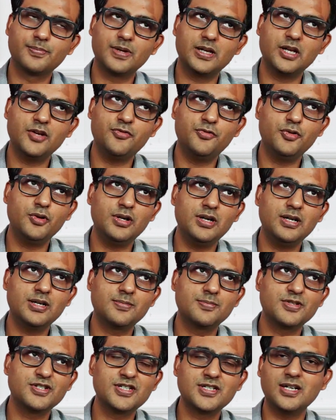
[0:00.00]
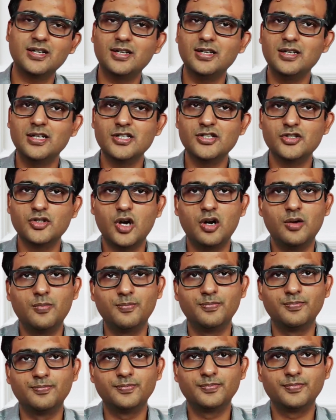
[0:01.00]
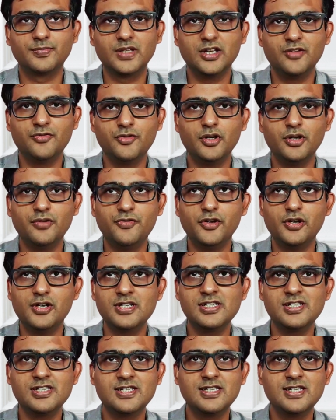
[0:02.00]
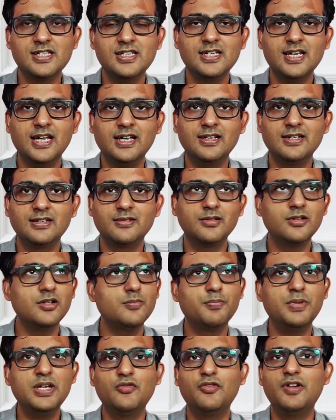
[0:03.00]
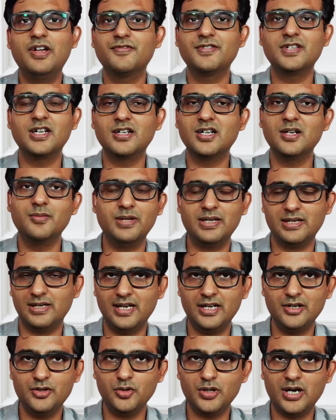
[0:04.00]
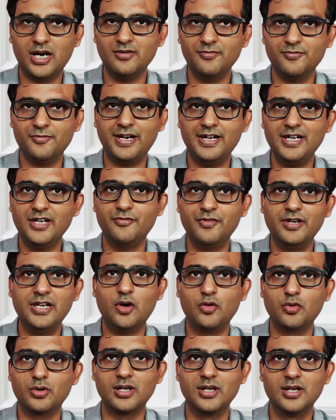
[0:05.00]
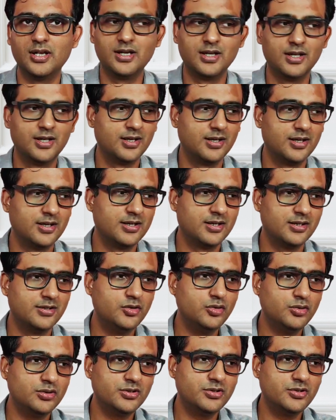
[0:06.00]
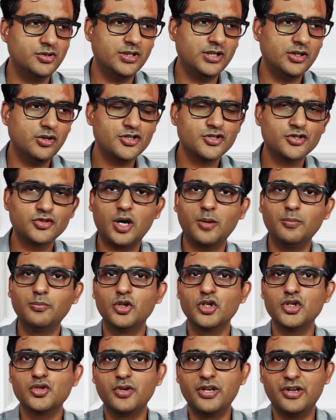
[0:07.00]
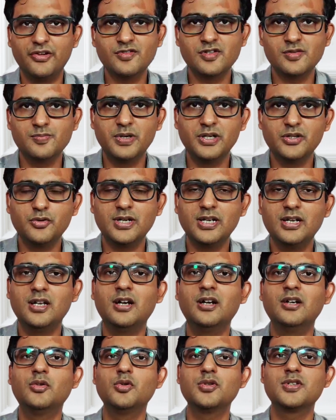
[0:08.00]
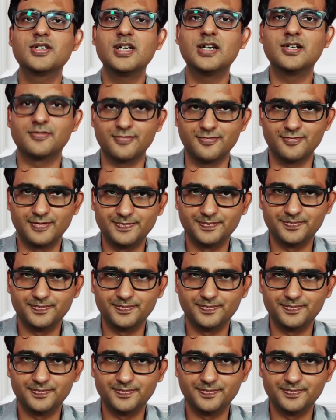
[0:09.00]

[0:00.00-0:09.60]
if you are stuck in a storm, If you're, if you're in sea and, you know, big waves are coming and you can't find a way out, you, you cannot stop those waves, but you can learn to surf.